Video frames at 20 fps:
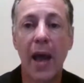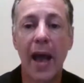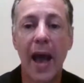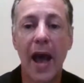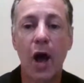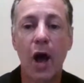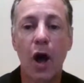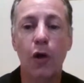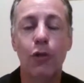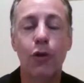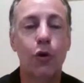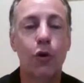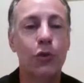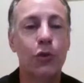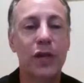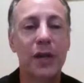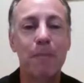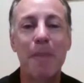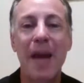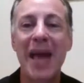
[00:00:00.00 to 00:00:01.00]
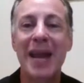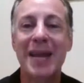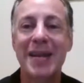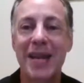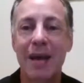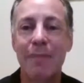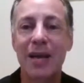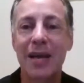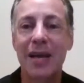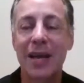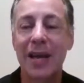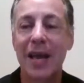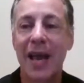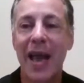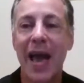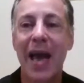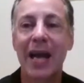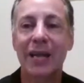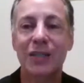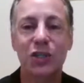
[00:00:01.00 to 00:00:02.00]
although the pandemic
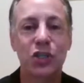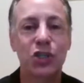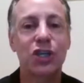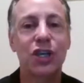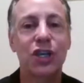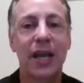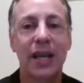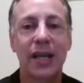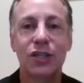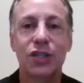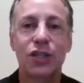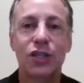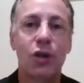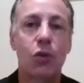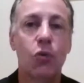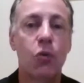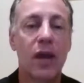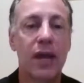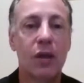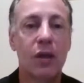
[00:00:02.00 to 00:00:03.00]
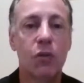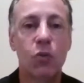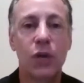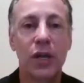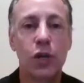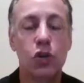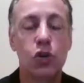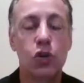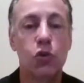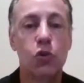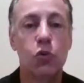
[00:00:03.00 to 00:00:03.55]
has changed the way we do